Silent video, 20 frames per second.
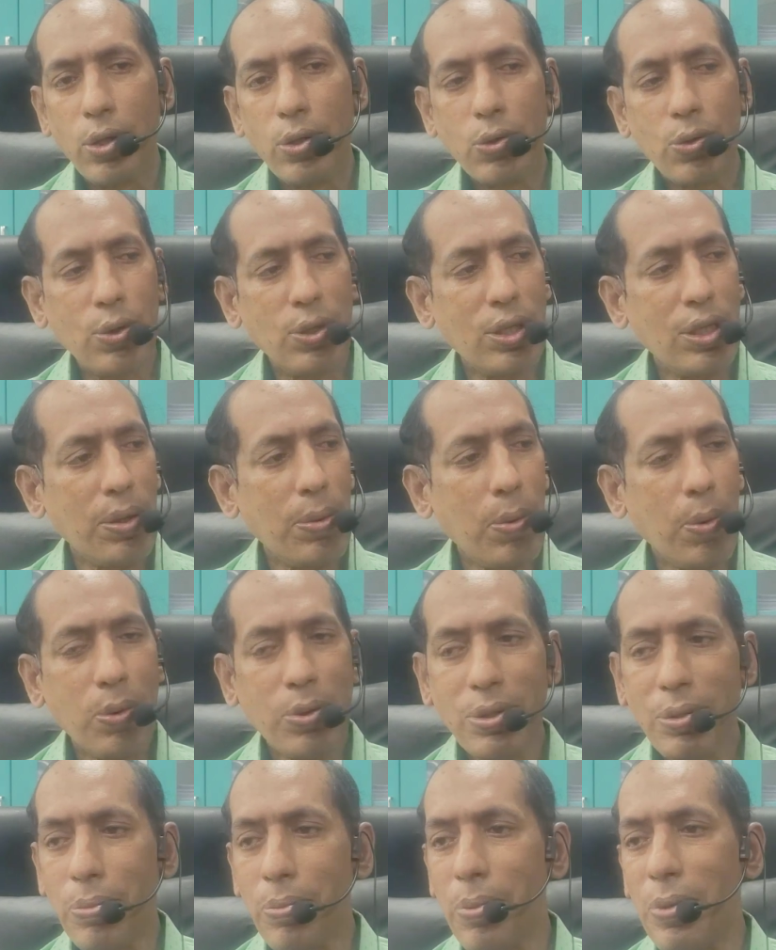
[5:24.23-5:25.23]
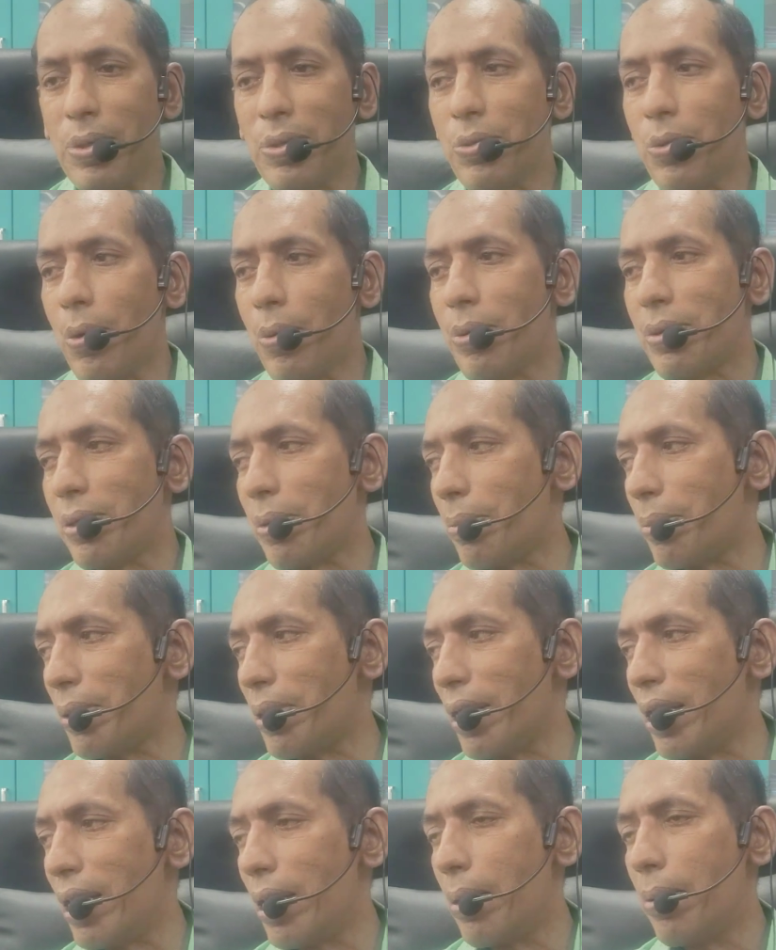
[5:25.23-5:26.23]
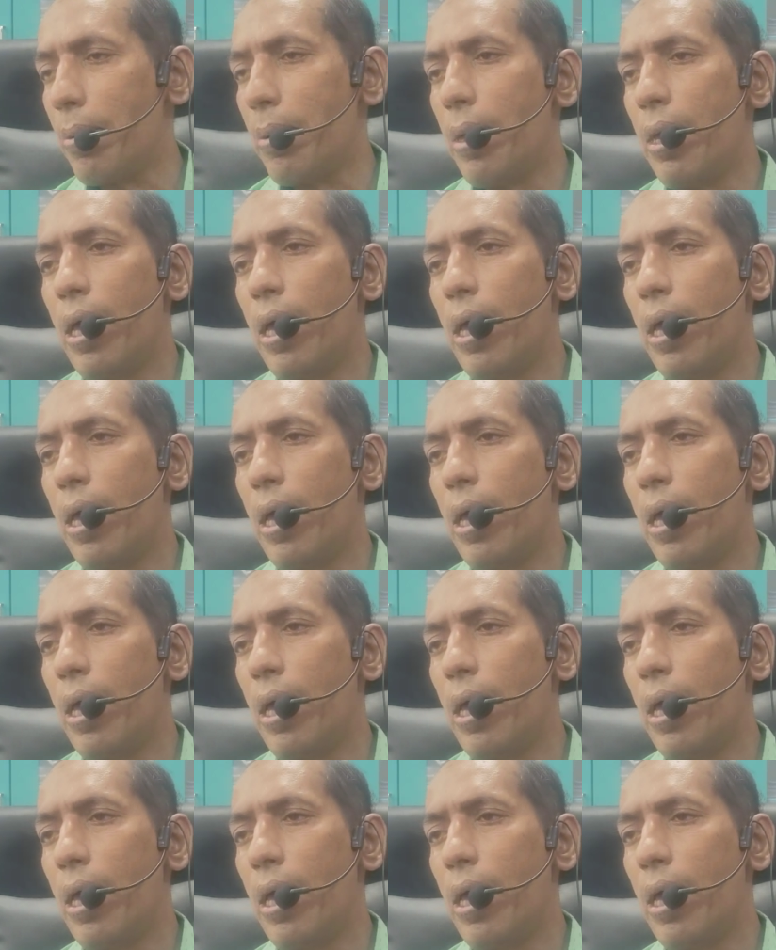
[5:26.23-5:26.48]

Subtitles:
So this is about simple squamous epithelium.